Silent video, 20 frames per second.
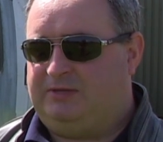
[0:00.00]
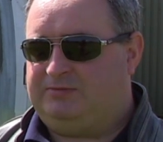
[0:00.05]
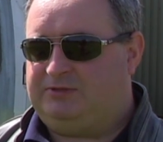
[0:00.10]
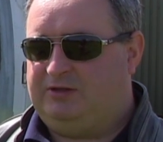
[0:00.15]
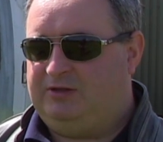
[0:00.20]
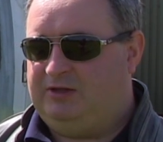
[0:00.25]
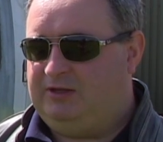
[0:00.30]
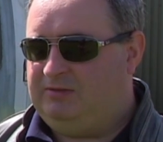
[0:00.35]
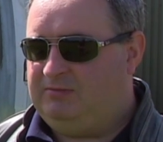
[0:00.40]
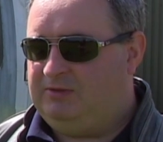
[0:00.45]

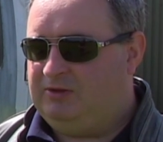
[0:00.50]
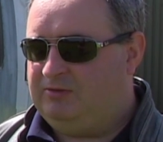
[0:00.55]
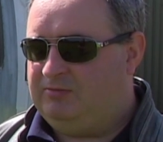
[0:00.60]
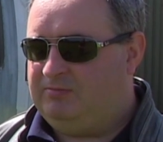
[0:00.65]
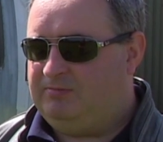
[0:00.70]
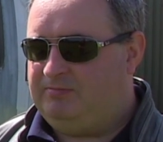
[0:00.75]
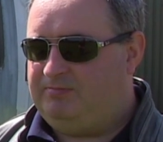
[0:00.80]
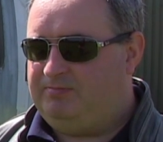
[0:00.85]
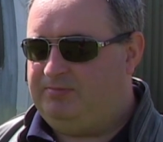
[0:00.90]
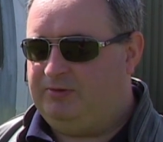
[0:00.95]
absolutely you
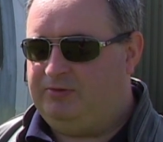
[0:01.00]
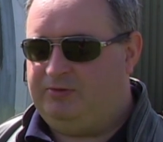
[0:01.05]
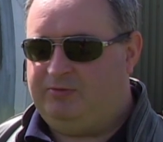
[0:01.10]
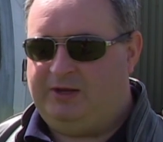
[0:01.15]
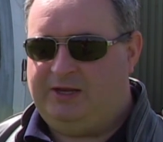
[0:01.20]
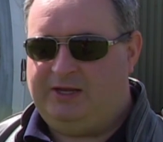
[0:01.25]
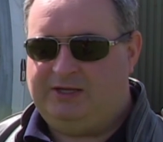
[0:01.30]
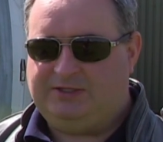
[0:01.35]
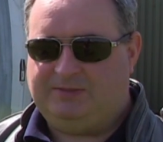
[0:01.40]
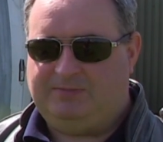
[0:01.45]
know, blown
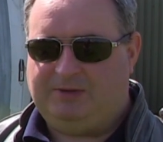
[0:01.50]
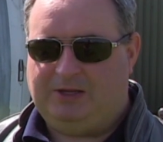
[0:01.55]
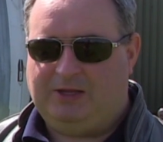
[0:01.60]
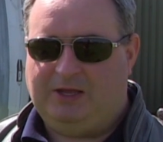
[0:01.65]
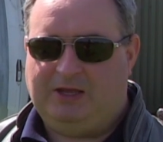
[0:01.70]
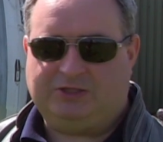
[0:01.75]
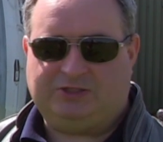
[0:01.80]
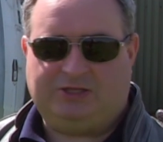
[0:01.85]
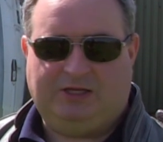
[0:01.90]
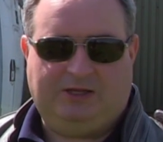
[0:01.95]
away to be
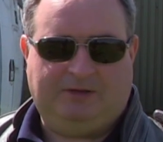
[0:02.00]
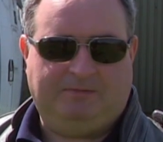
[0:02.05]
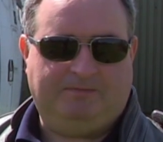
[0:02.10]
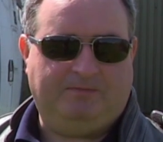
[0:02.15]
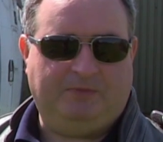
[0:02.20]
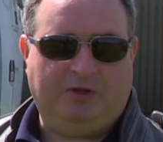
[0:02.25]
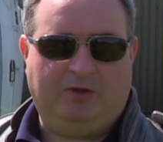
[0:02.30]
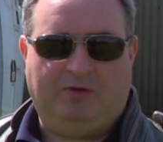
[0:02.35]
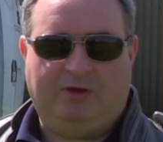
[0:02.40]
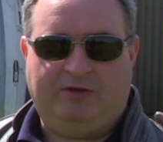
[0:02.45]
actually
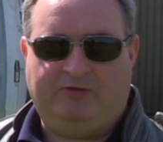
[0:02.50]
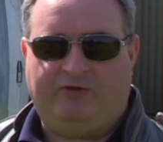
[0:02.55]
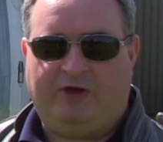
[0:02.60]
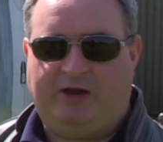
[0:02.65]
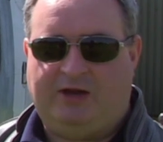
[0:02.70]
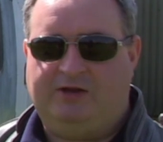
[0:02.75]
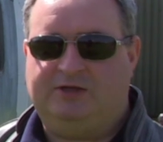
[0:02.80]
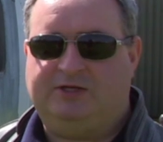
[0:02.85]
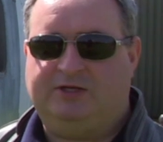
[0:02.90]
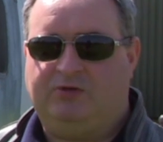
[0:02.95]
you know
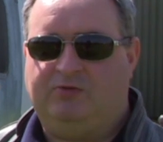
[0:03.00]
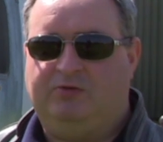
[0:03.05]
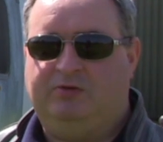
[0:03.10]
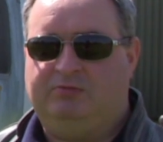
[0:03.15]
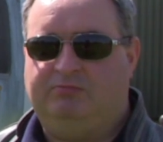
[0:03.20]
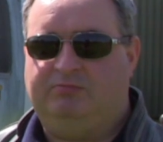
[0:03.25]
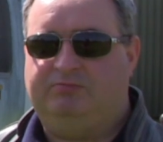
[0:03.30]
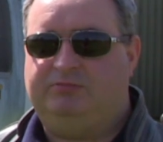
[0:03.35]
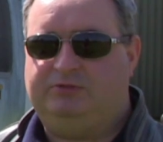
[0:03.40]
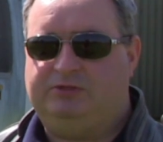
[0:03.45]
invited to go
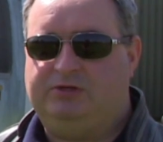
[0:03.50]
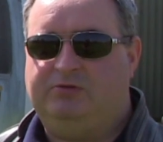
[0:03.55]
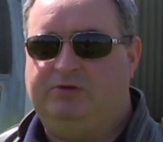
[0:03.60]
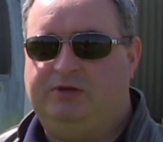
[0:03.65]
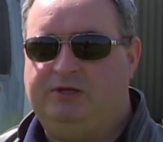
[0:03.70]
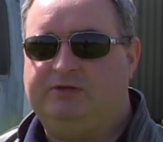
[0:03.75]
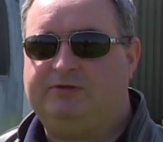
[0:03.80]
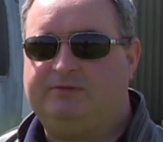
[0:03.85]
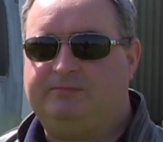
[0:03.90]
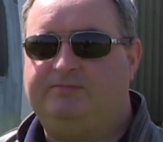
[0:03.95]
and do
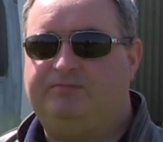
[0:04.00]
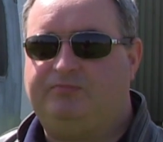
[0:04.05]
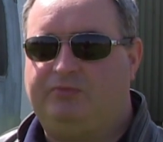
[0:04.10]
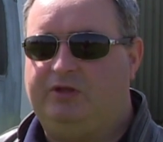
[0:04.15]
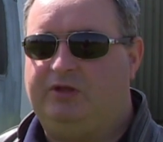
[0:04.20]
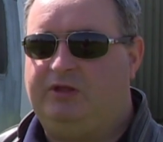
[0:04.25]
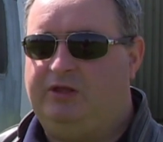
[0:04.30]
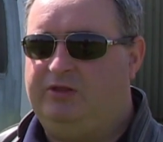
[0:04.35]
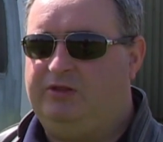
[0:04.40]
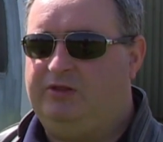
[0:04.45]
it.
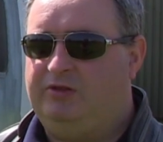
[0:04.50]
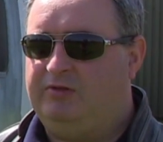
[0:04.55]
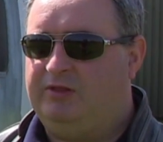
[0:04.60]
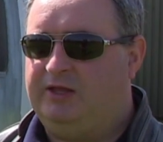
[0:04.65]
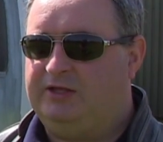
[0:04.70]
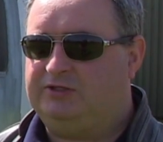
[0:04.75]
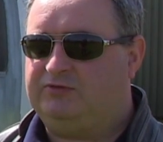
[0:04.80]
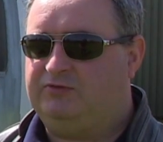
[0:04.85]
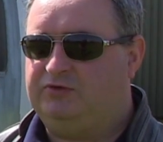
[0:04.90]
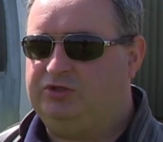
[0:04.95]
Uh, you know
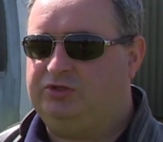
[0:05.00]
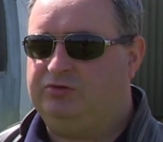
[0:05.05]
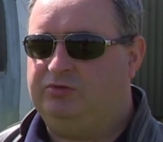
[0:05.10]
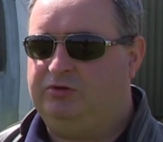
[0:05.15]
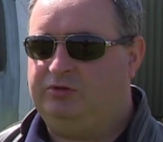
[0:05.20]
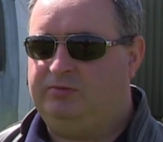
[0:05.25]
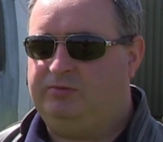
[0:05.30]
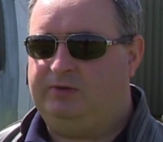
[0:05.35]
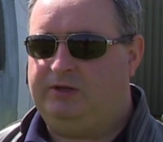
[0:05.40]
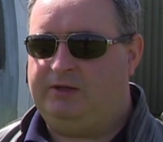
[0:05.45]
that's for
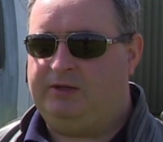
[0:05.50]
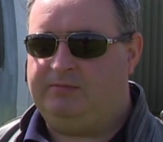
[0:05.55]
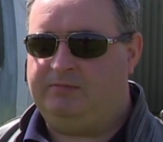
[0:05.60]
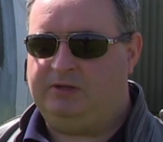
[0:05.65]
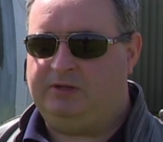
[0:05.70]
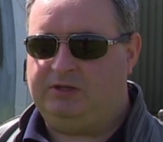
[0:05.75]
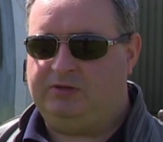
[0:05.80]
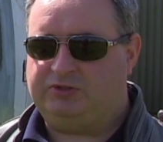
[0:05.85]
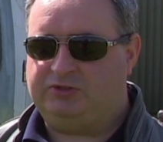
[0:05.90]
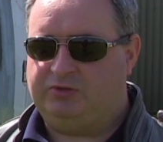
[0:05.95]
sure. Um,
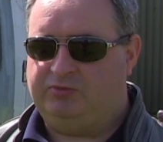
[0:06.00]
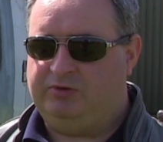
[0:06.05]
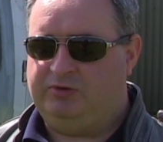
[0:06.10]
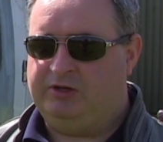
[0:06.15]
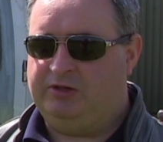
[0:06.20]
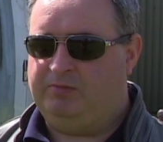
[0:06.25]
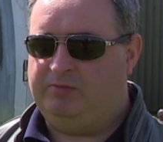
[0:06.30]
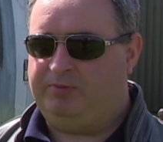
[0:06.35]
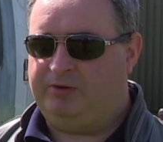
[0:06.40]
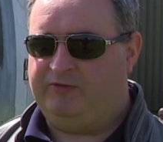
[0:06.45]
you know, it's a
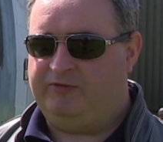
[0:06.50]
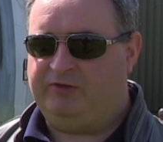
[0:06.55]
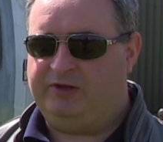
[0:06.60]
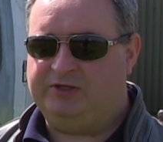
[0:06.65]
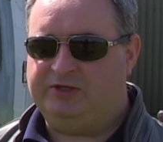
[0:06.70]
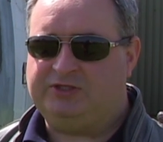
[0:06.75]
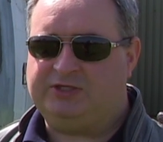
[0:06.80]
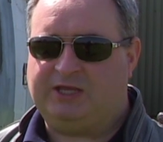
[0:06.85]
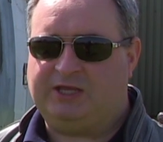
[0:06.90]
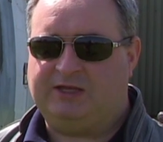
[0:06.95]
real
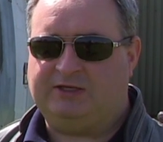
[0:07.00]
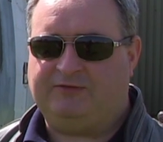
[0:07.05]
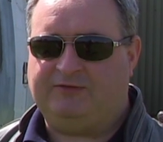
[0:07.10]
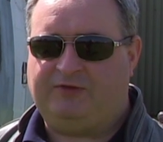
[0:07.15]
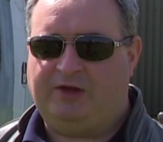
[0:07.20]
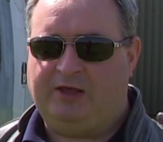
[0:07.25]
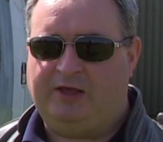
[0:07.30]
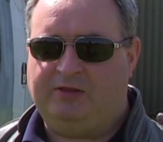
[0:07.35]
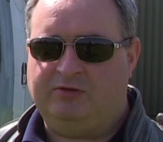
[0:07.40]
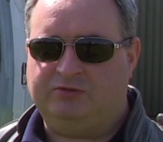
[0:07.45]
privilege to get to
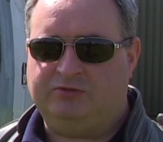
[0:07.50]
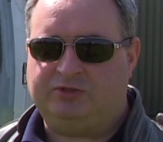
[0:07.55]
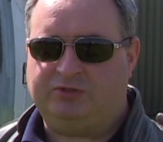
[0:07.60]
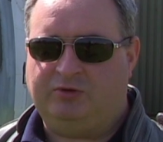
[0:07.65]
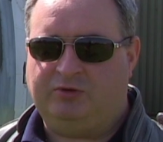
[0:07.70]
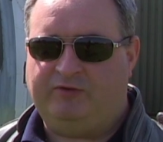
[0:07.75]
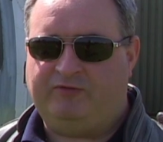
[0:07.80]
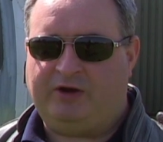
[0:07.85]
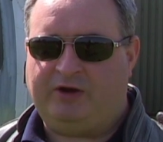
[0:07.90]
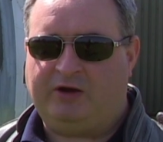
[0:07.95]
fly those
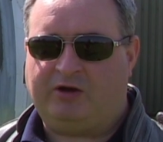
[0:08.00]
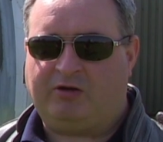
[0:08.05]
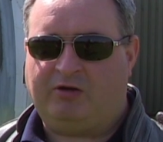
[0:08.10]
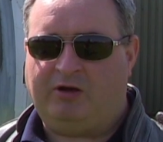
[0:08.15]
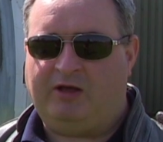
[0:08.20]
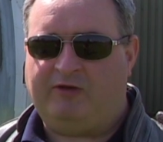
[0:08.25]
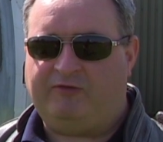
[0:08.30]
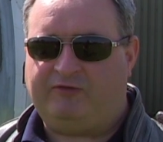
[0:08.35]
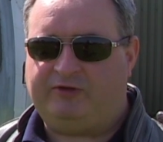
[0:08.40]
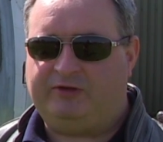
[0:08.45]
sort of
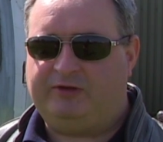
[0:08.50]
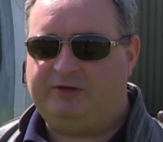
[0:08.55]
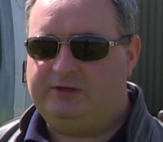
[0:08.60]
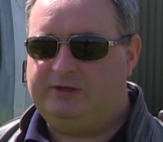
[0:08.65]
aircraft.